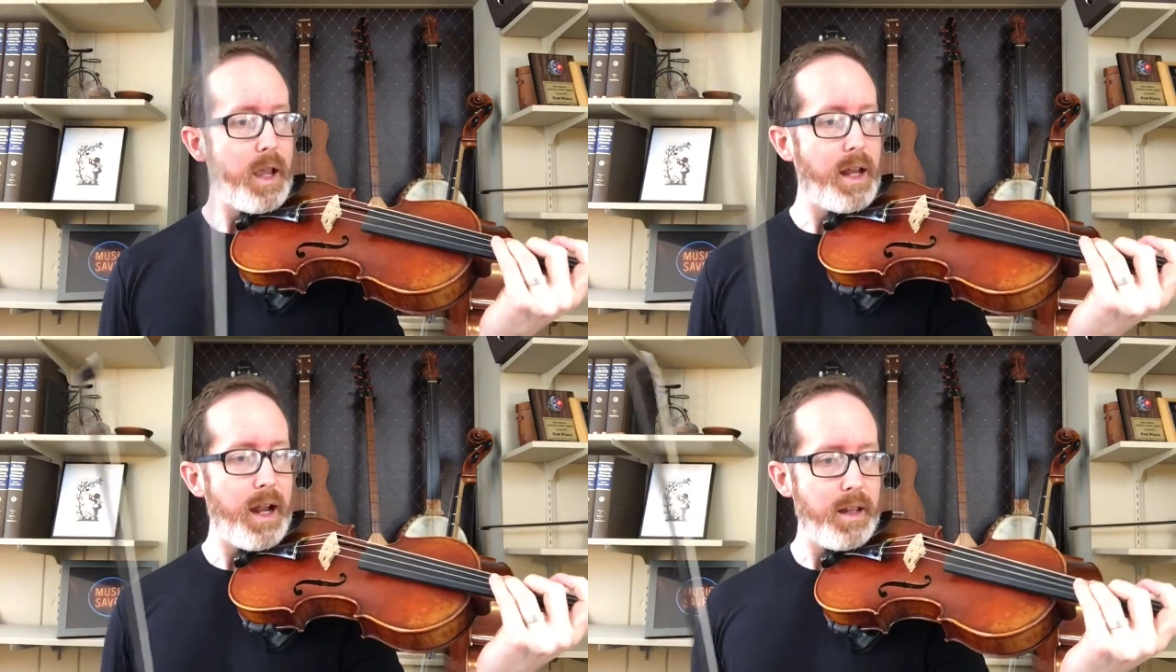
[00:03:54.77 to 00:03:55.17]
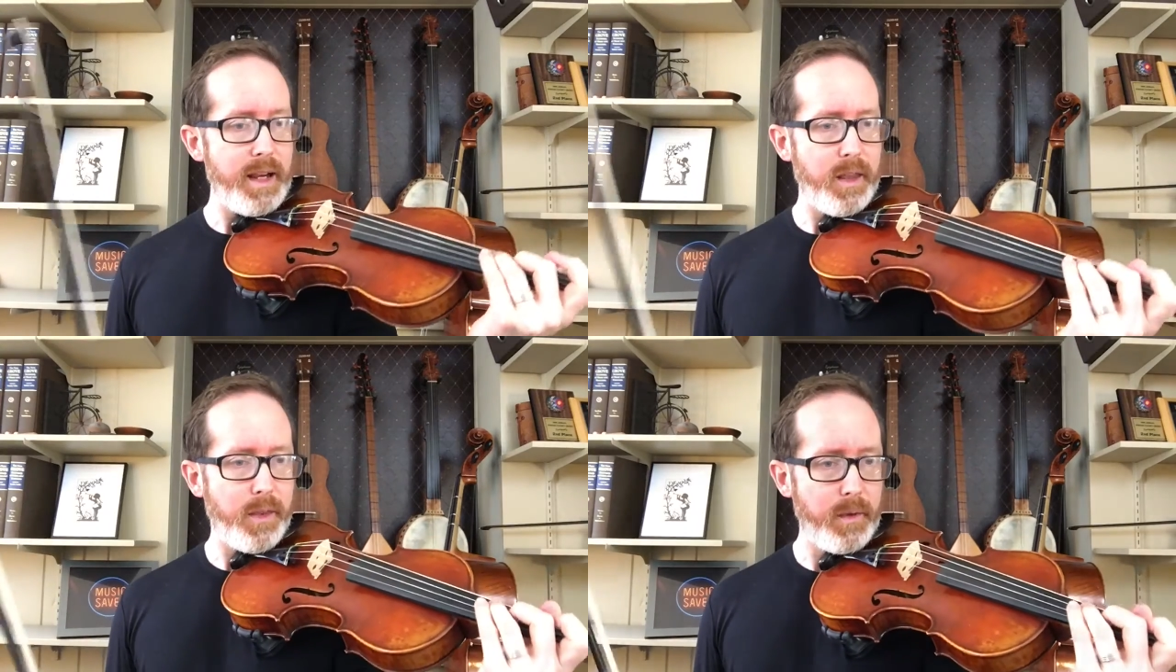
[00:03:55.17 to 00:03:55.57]
And I
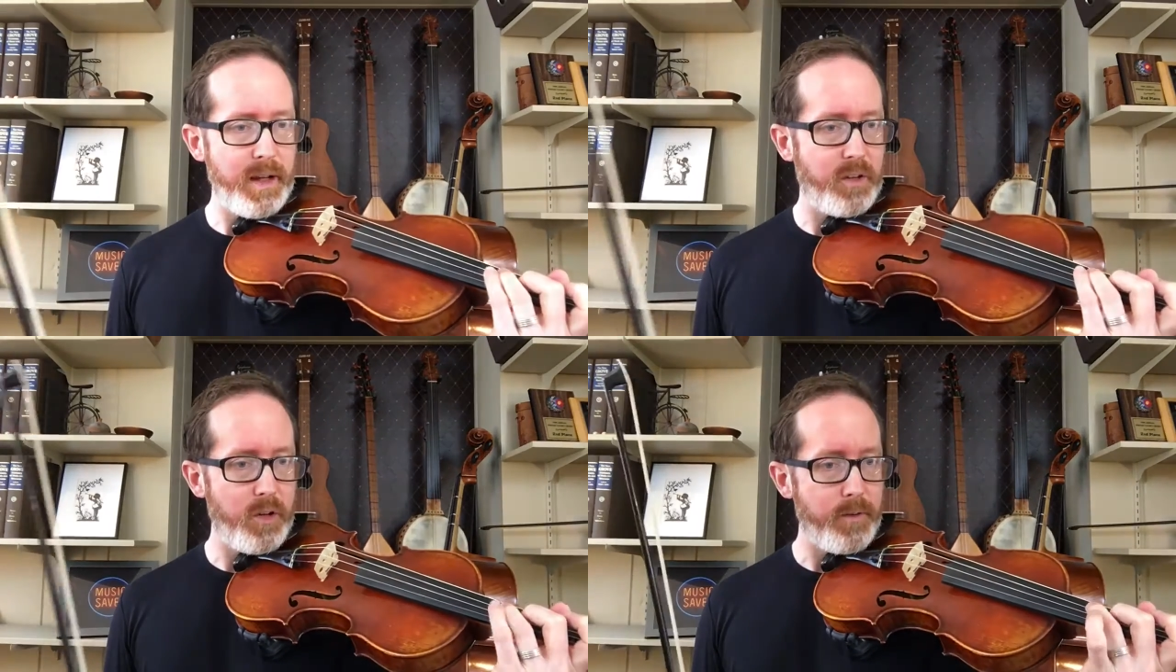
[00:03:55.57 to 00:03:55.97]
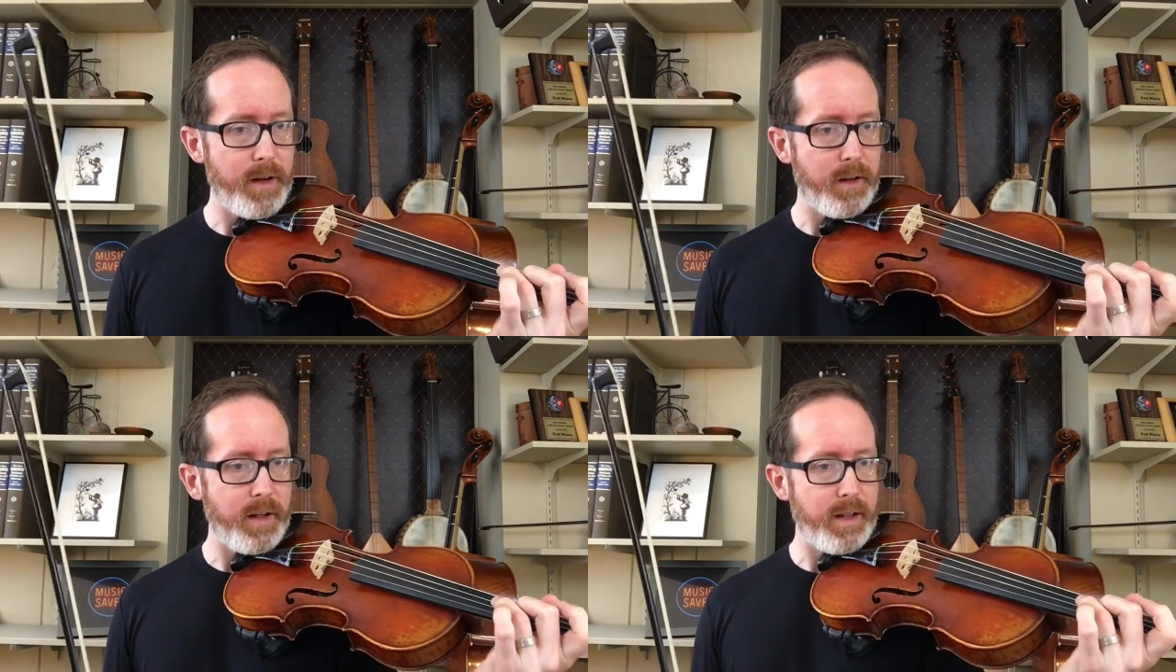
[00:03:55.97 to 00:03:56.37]
like a 3-2
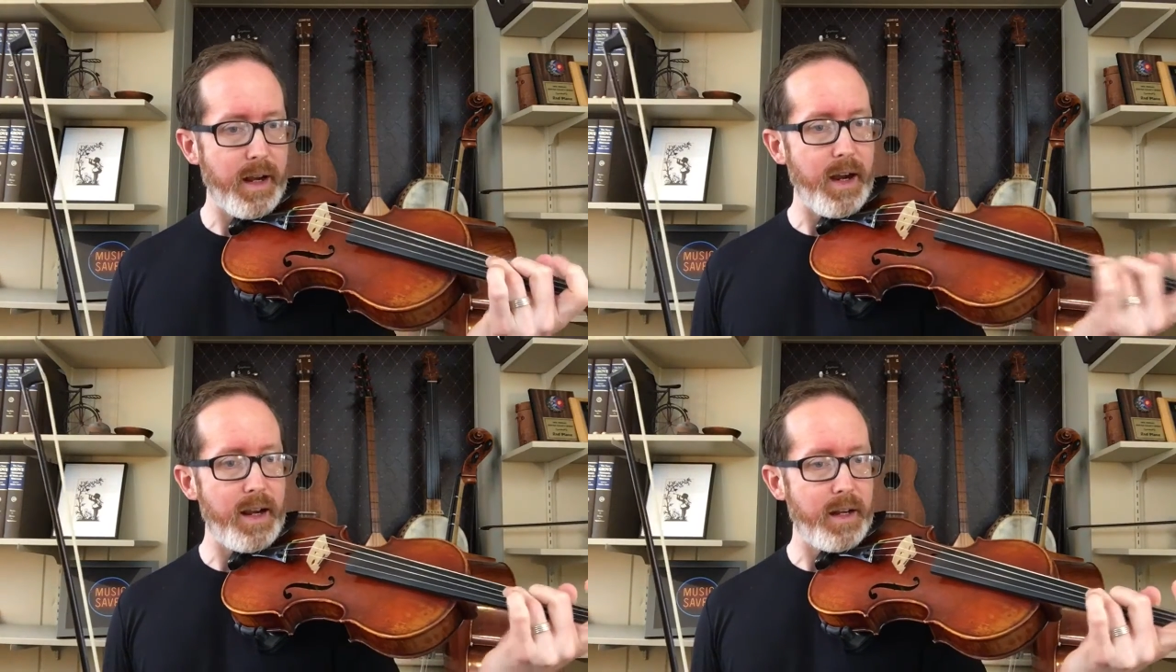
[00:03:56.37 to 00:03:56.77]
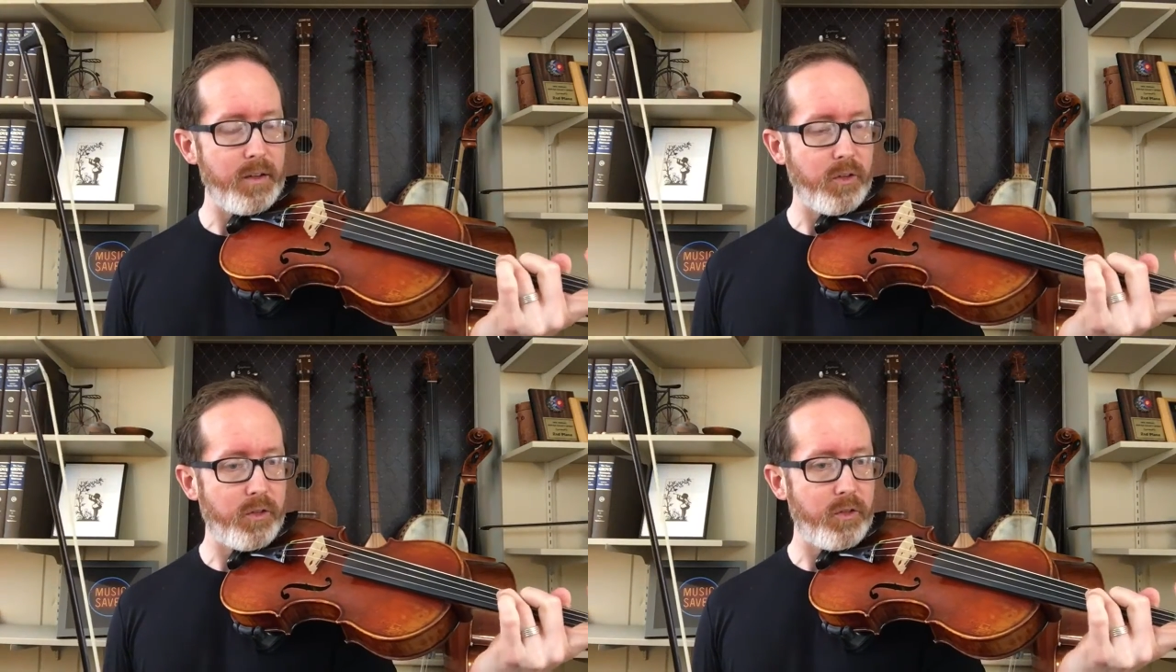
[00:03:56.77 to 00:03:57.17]
fingering there, and
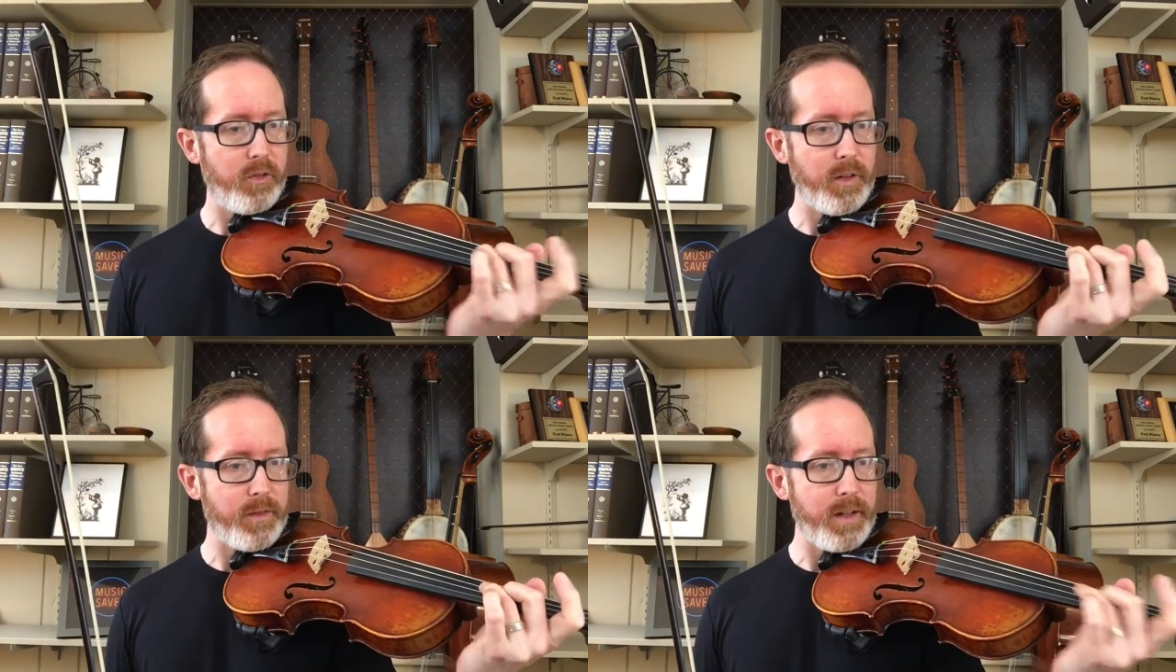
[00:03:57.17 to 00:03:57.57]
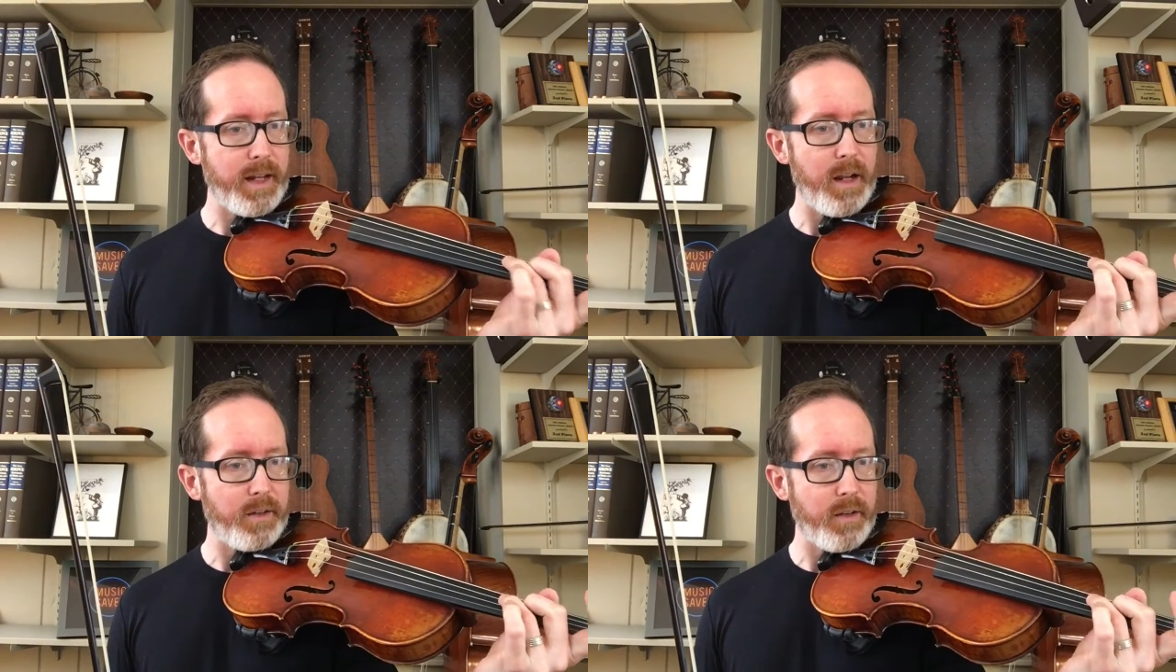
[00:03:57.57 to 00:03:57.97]
then just shifting
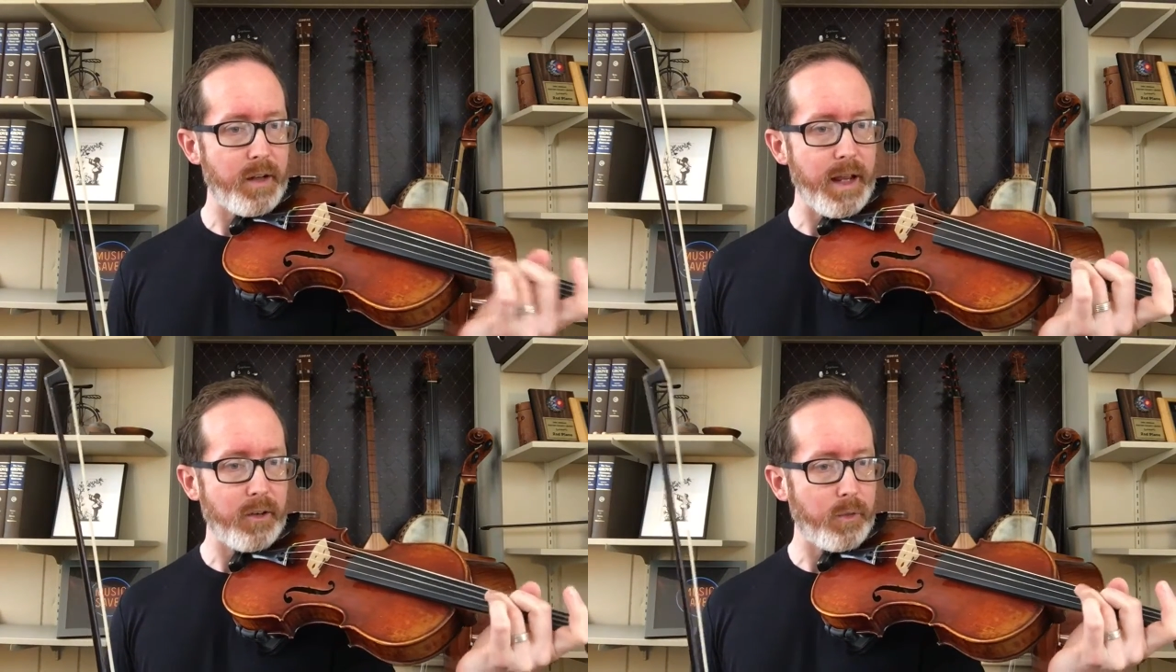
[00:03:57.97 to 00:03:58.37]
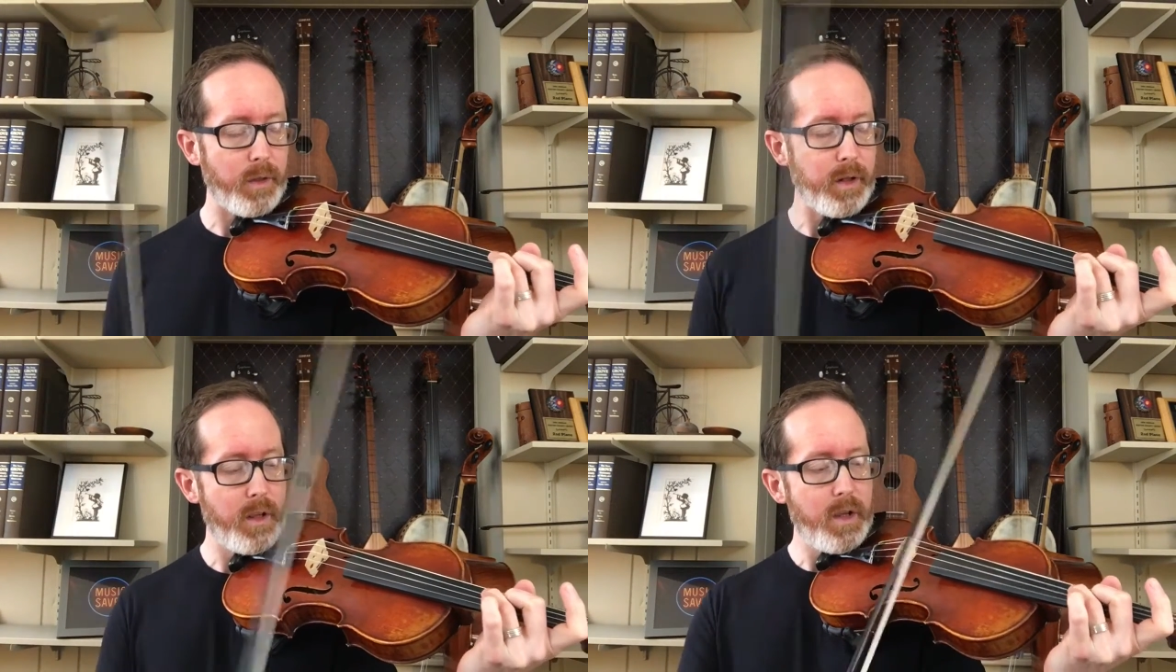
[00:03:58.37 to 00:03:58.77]
down to the next
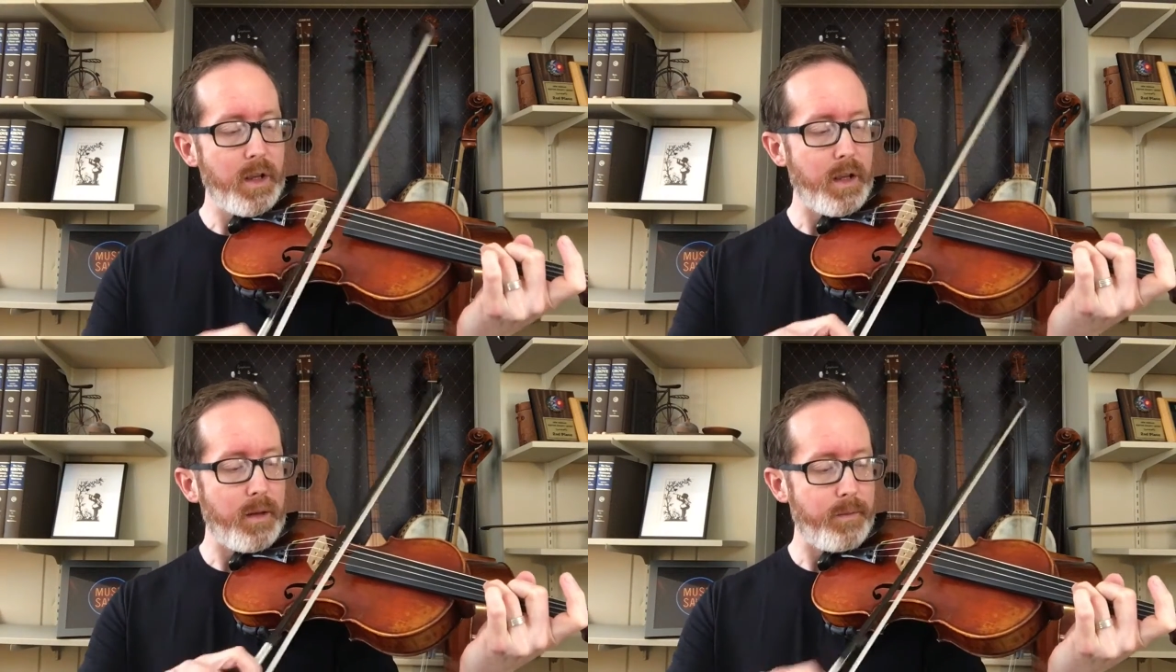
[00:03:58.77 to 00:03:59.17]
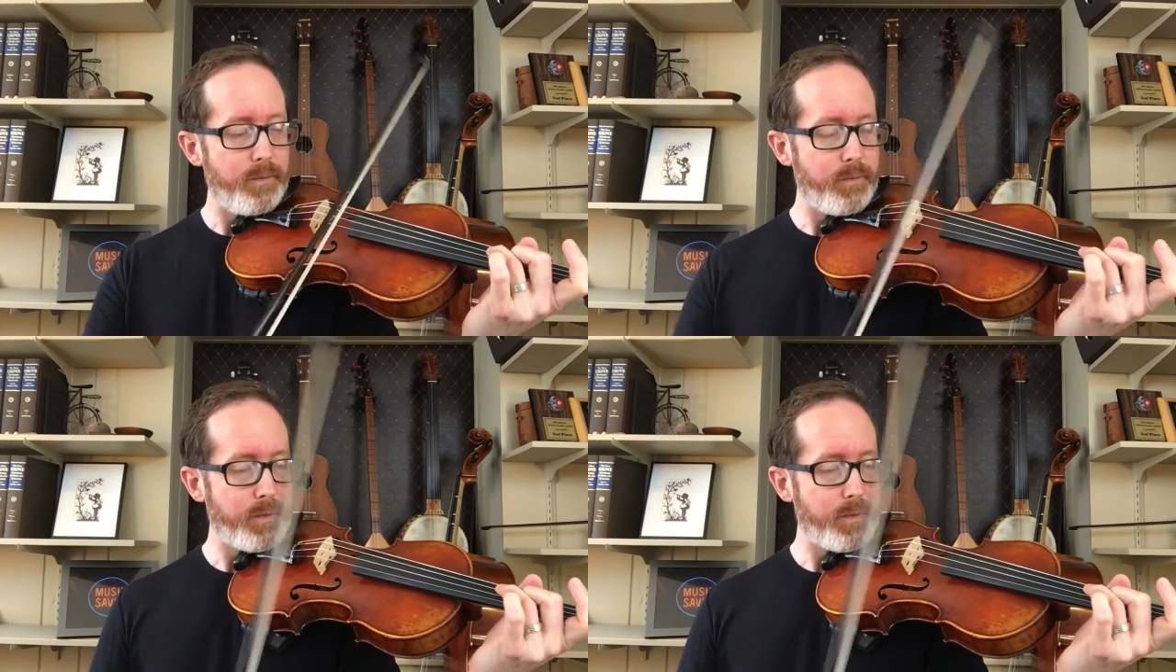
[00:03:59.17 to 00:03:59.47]
one. Um,